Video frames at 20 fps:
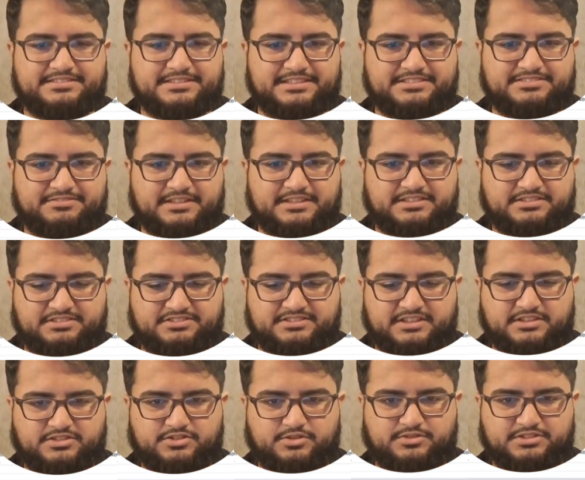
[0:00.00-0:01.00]
These vectors
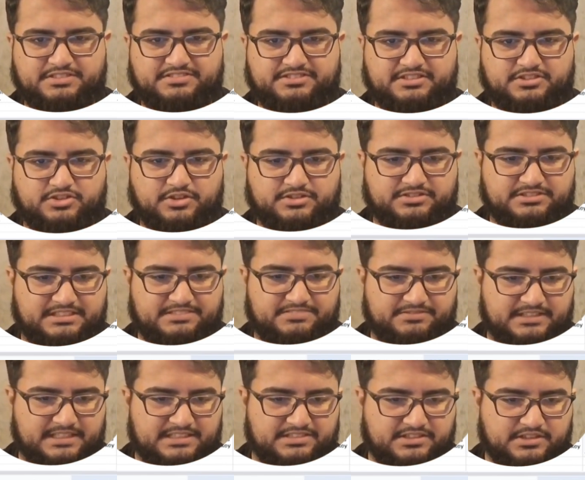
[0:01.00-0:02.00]
are known as the content
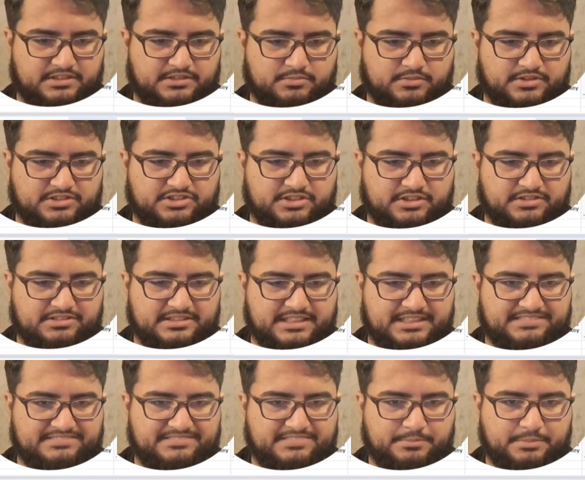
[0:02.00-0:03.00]
vector, which
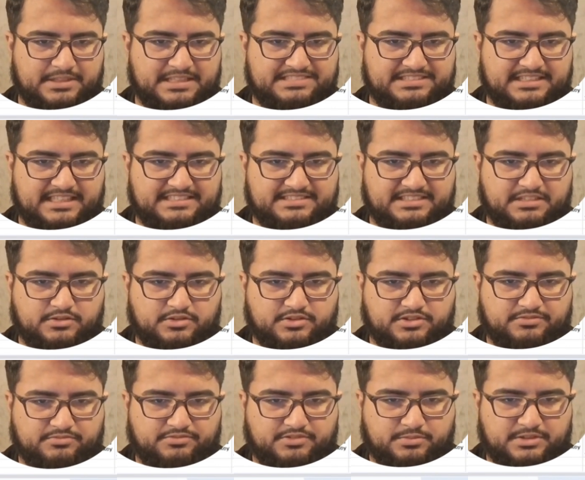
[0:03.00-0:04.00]
contains the main data or
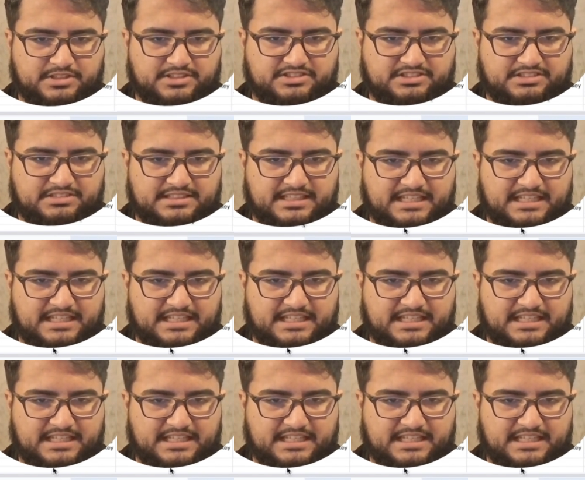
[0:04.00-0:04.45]
information,